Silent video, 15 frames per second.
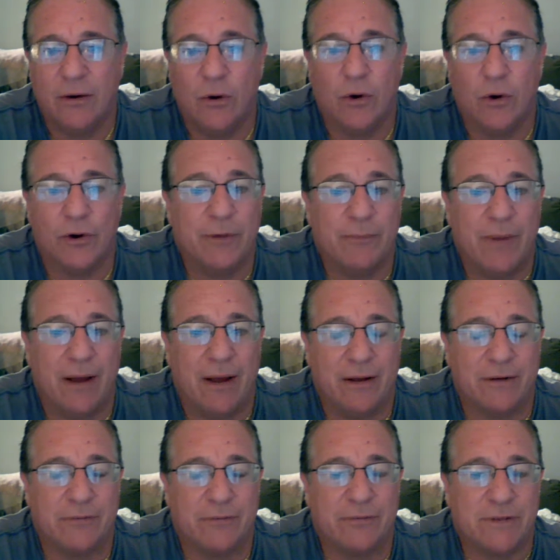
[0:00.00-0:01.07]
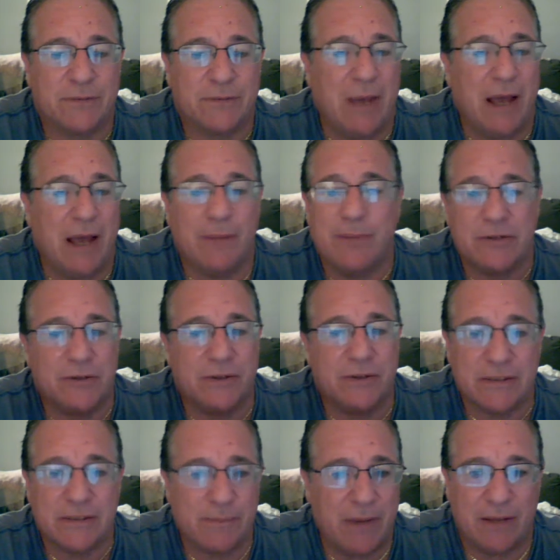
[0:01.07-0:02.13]
Or you bet, if it's bad pitcher
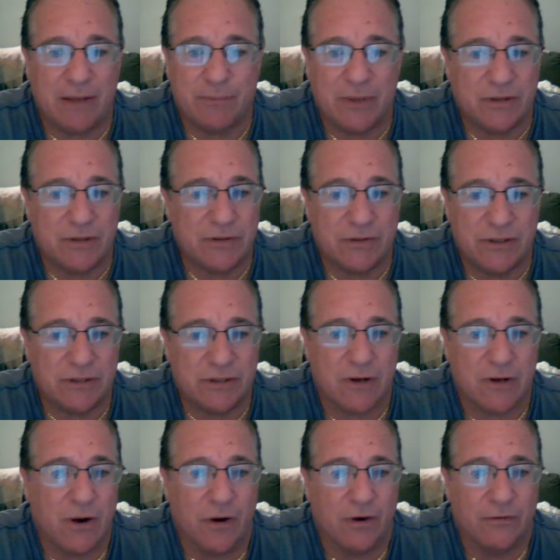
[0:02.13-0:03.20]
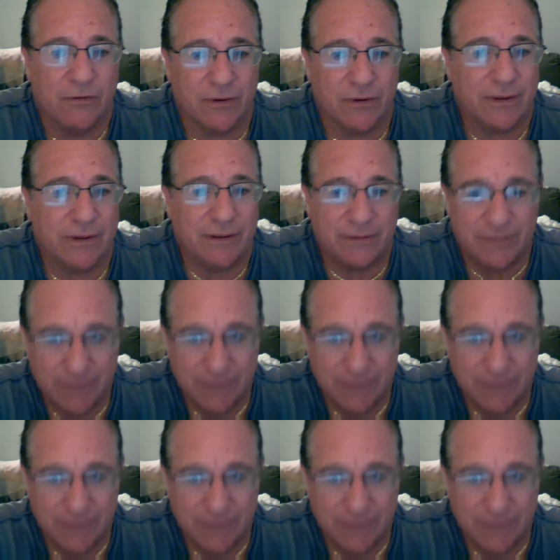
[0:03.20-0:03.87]
against bad pitcher, you just go over and